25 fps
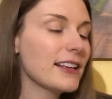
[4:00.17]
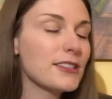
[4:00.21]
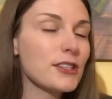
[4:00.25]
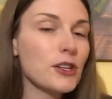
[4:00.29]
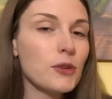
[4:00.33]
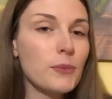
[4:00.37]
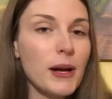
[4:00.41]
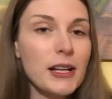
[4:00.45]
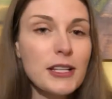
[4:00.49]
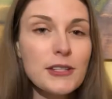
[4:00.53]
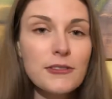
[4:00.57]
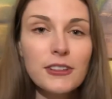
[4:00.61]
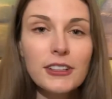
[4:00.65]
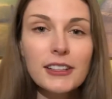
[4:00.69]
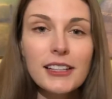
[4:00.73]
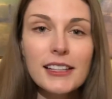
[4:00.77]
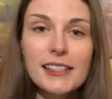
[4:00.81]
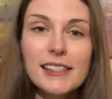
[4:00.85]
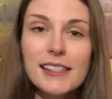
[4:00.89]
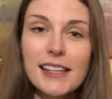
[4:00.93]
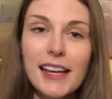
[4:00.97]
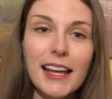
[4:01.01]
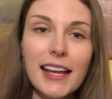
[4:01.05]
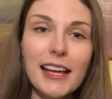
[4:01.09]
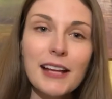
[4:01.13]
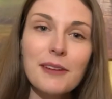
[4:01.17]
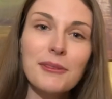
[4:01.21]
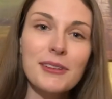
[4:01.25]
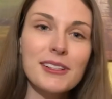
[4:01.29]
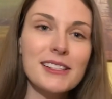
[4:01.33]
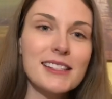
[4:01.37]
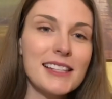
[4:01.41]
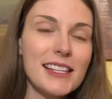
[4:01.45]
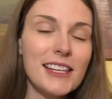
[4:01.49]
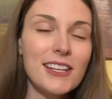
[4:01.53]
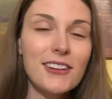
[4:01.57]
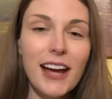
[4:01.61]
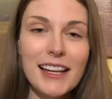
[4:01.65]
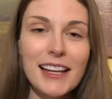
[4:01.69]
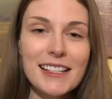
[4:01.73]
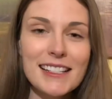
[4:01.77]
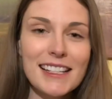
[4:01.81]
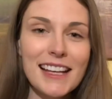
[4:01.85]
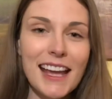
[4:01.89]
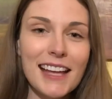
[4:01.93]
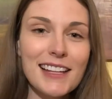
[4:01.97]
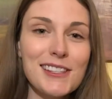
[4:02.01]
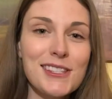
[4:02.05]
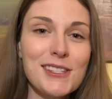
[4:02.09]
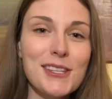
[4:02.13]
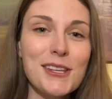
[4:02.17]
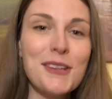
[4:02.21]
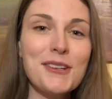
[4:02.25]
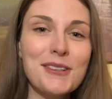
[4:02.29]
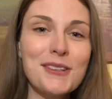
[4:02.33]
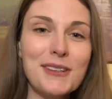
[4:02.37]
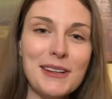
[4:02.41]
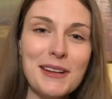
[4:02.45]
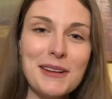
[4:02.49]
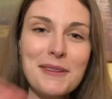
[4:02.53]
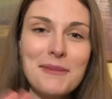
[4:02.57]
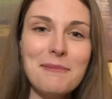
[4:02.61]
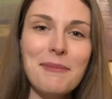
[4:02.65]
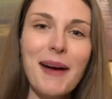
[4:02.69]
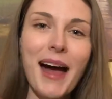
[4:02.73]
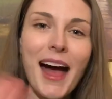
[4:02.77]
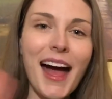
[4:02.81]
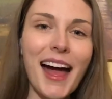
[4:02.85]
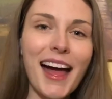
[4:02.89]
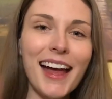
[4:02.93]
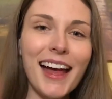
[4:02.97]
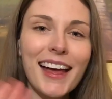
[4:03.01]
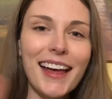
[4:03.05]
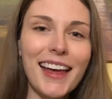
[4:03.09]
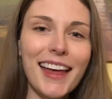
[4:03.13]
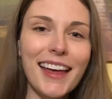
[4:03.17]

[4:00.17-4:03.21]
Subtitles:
so much for listening, and we'll see you guys again soon. Bye!